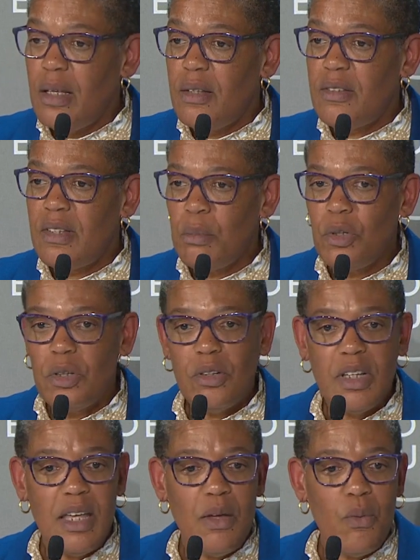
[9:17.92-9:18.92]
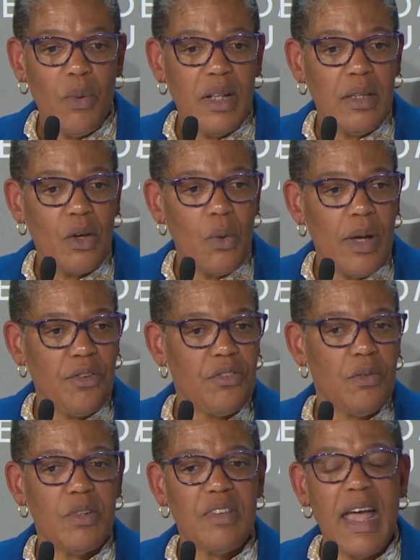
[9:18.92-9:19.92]
Similarly, when the
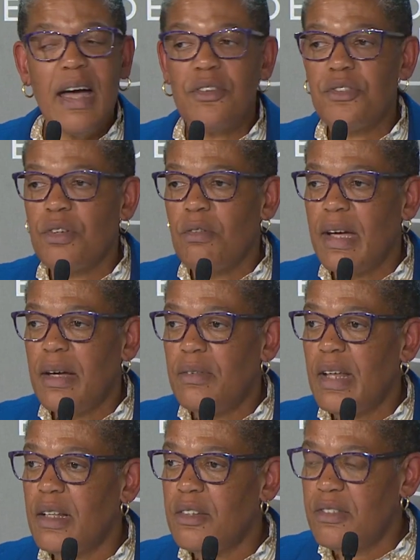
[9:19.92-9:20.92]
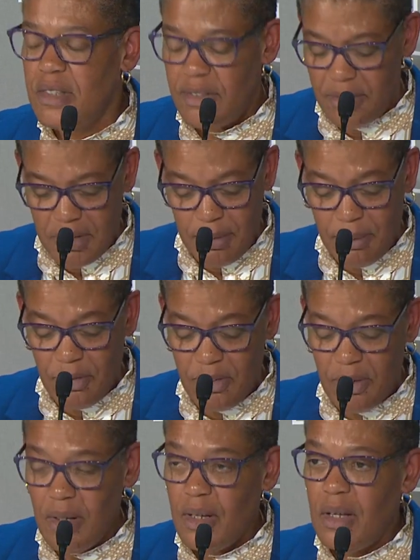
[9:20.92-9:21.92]
question was asked around health systems,
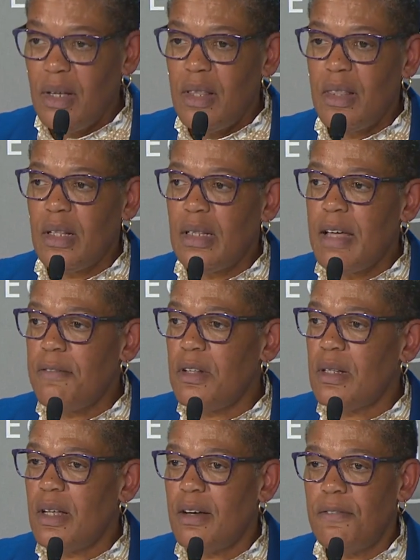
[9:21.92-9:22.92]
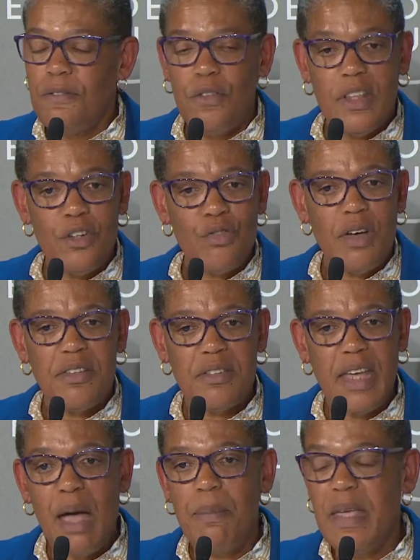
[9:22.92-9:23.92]
the level of the trust
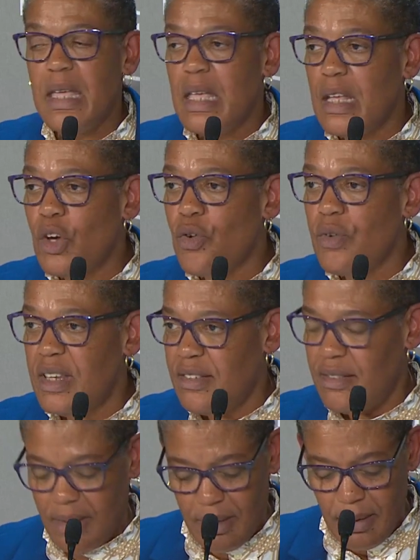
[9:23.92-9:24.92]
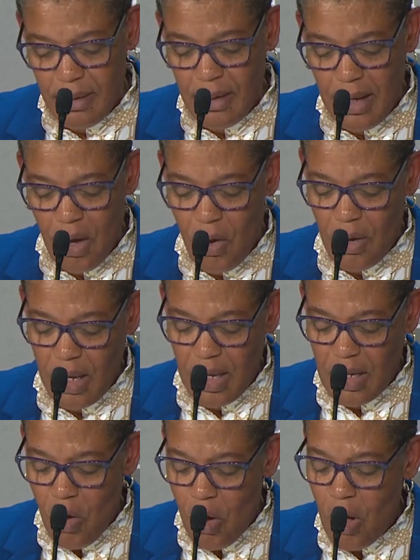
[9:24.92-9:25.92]
gap increased.
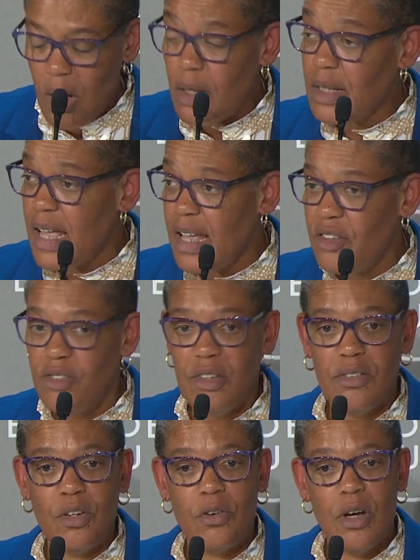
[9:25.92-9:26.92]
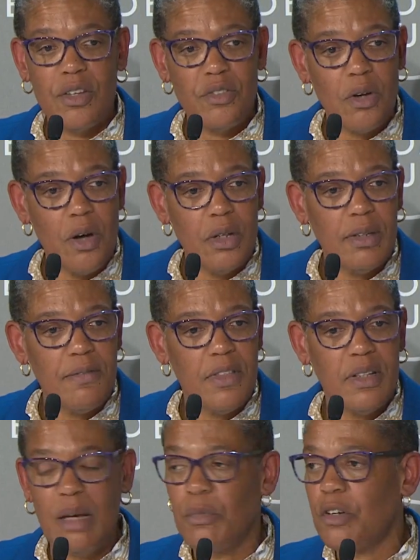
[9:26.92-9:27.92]
In all cases across all of the
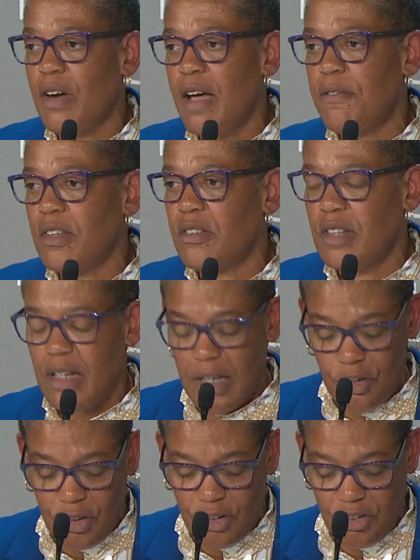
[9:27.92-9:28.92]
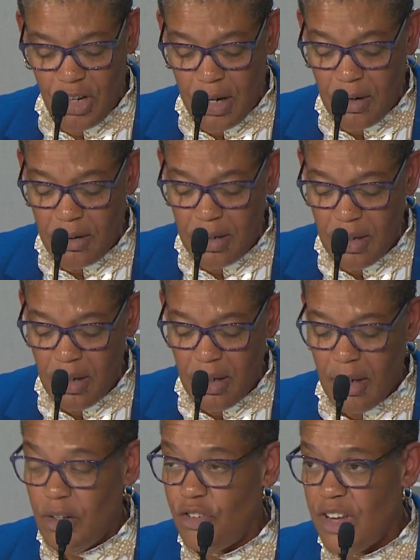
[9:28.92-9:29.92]
demographics that I just shared,
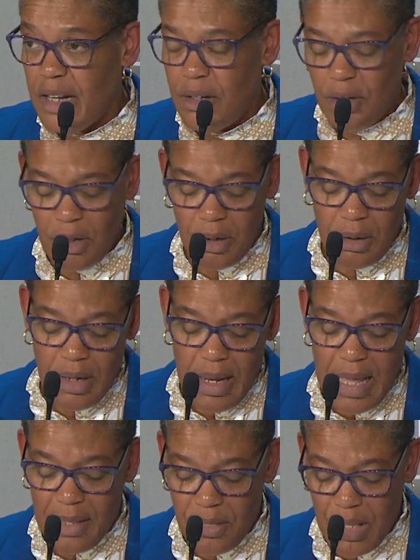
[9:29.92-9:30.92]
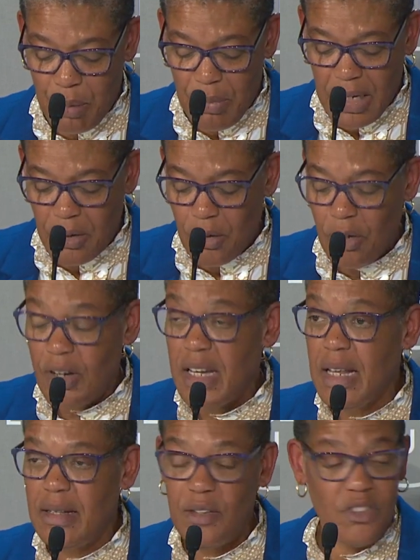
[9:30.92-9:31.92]
gender, ethnic
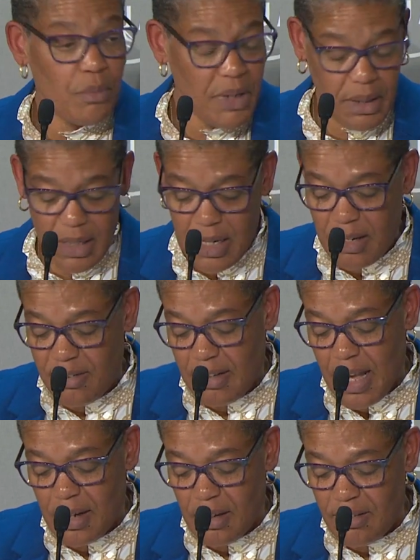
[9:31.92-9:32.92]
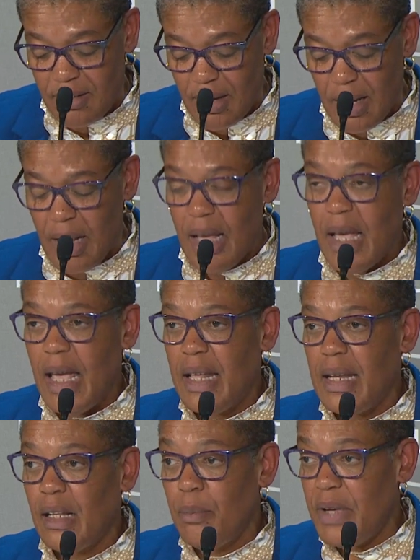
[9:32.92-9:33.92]
minority, disability status,
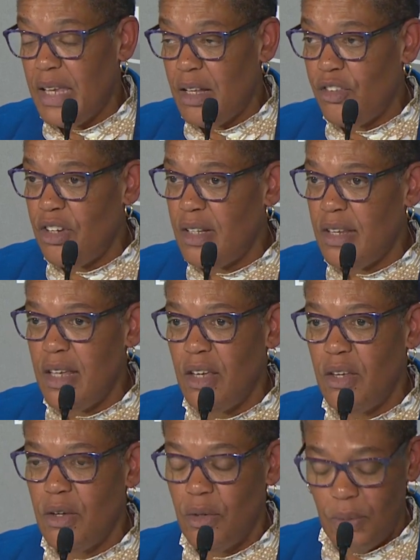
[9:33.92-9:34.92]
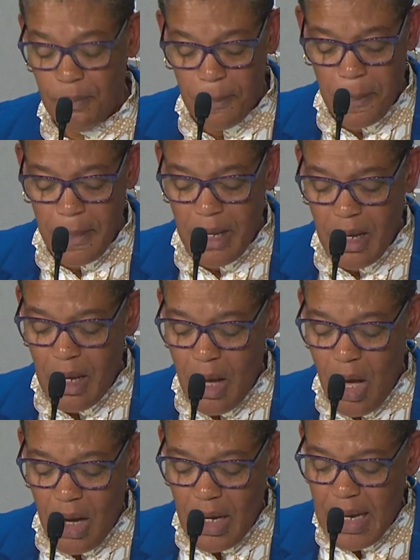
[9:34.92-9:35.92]
and LGBTQ,
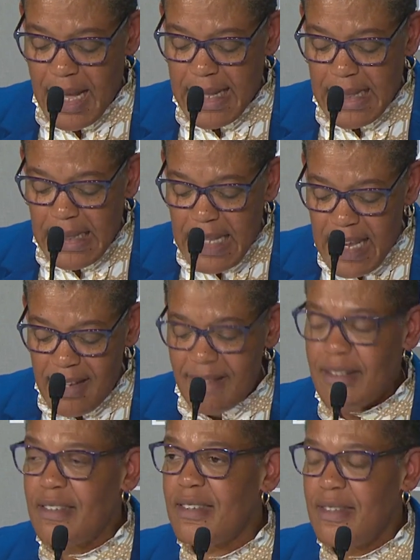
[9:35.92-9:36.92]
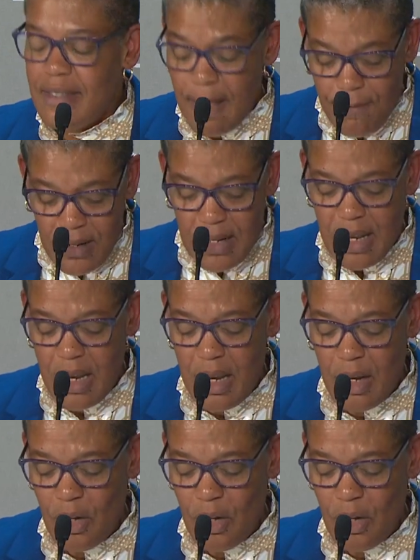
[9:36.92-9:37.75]
at least 72%